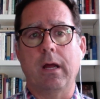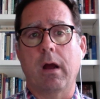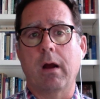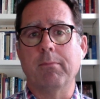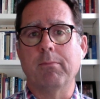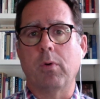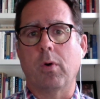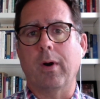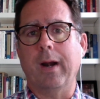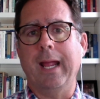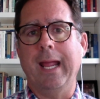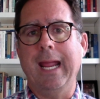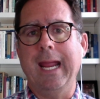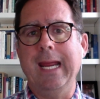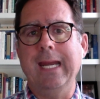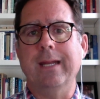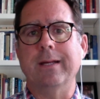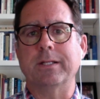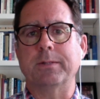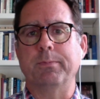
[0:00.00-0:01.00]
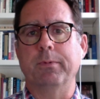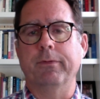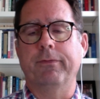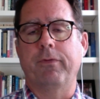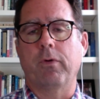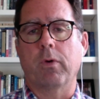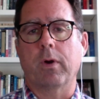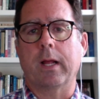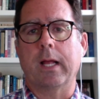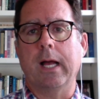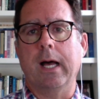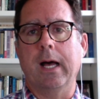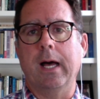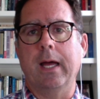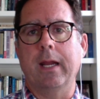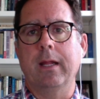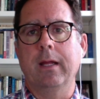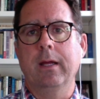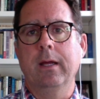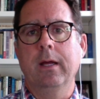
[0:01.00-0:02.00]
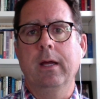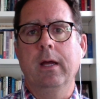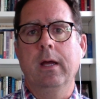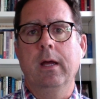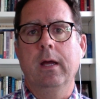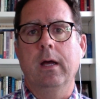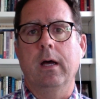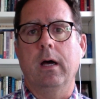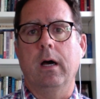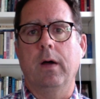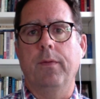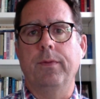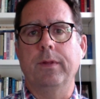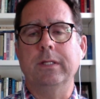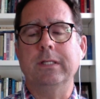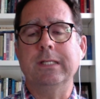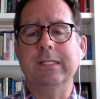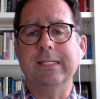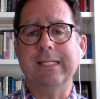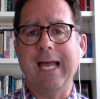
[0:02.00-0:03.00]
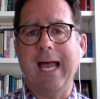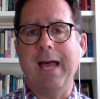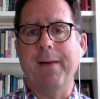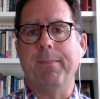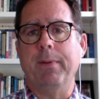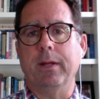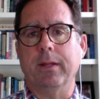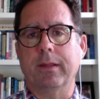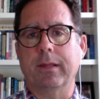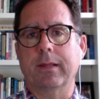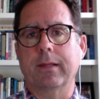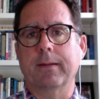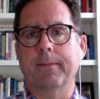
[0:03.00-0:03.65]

are more heinous before God on the Sabbath.